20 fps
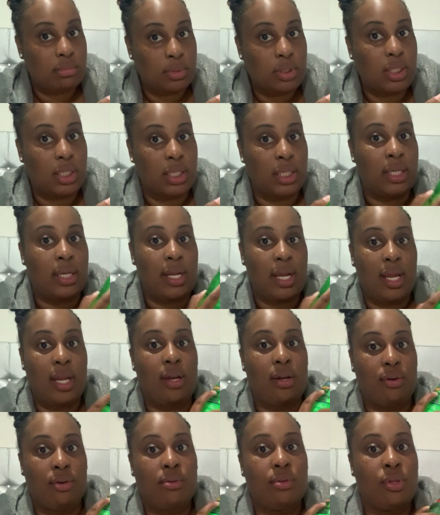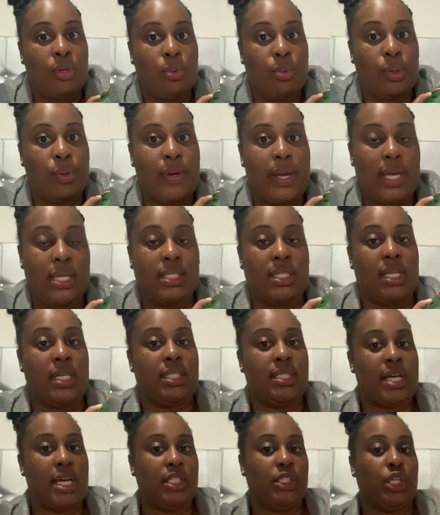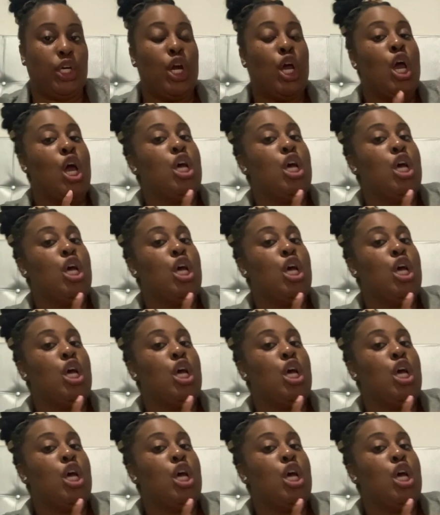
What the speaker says: good in the real hand sanitizer.